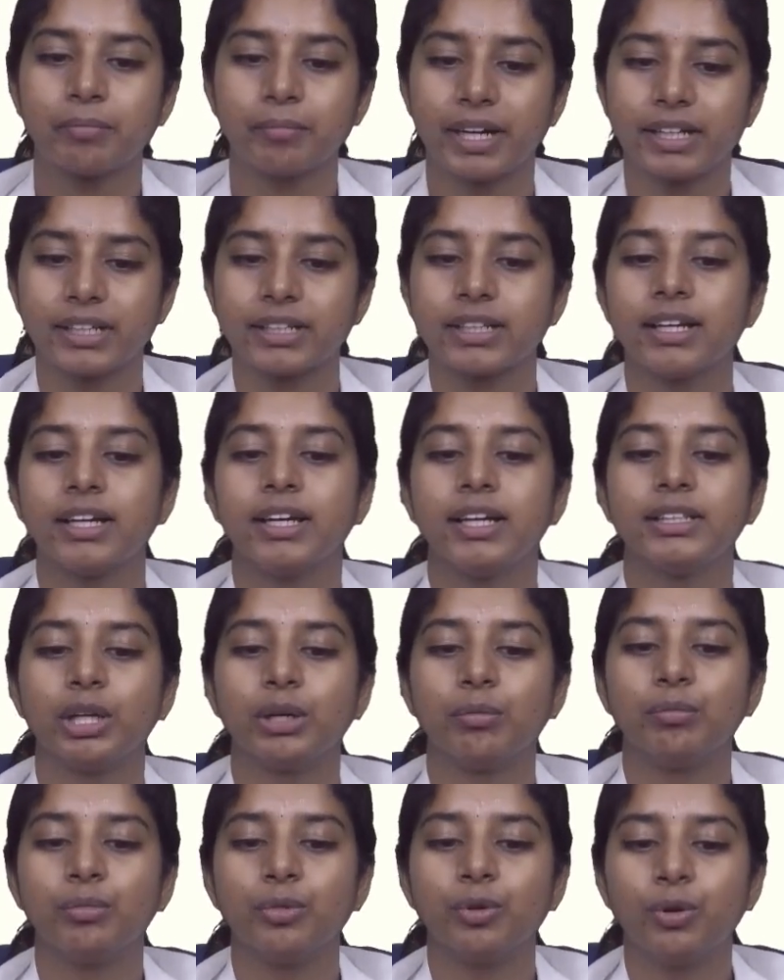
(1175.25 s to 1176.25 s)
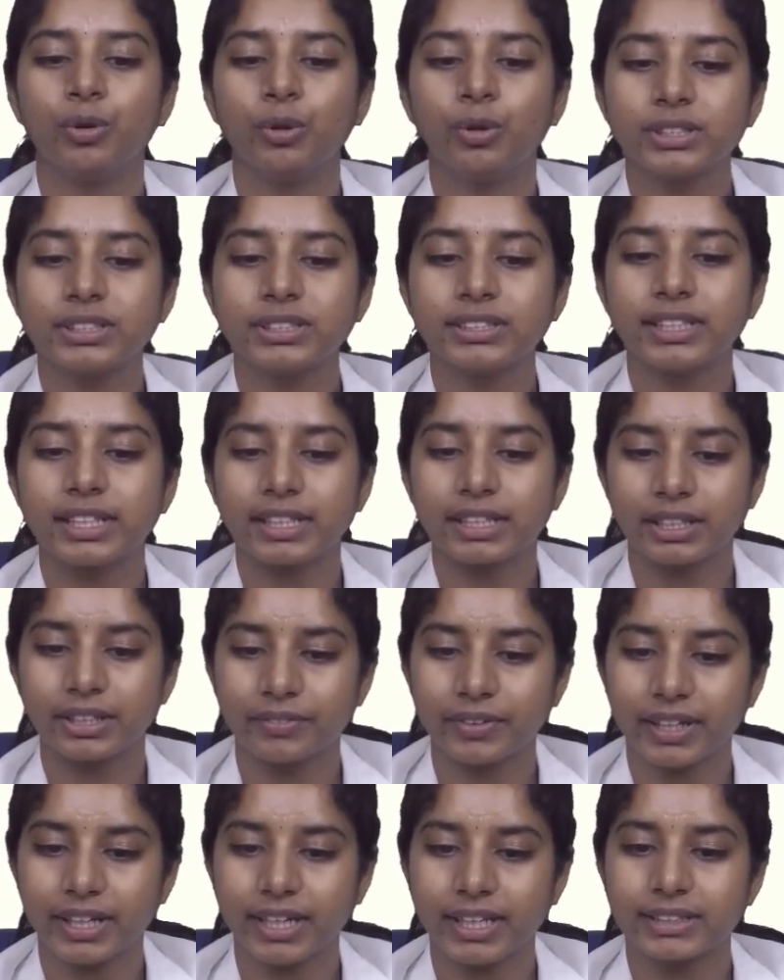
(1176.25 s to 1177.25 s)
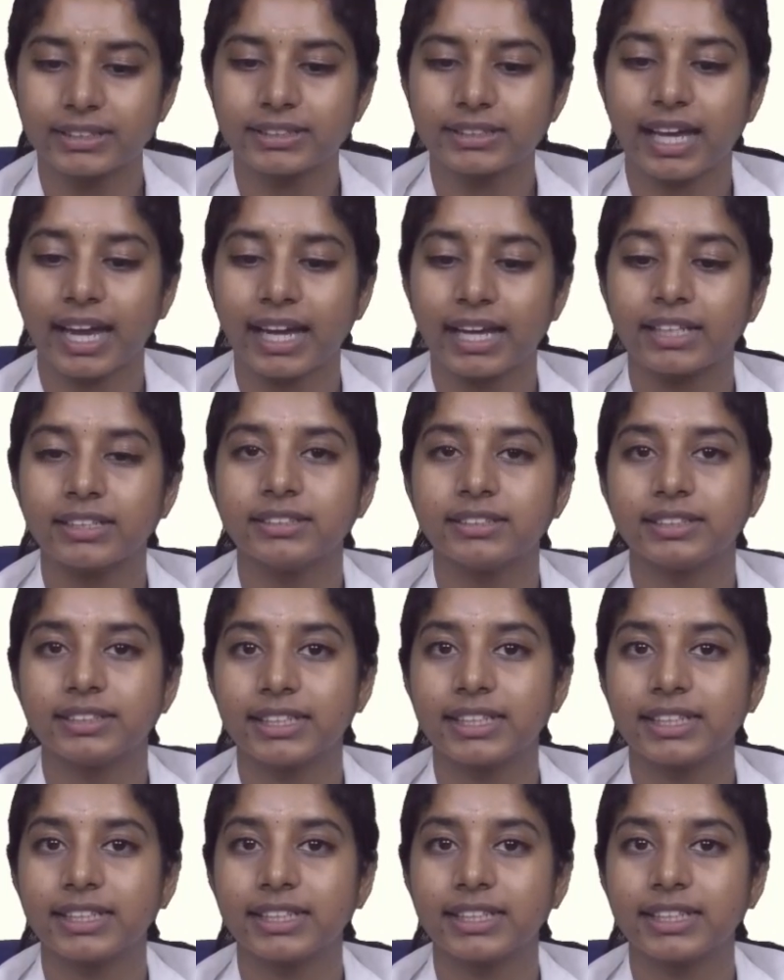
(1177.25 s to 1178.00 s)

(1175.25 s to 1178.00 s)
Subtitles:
But the most significant sign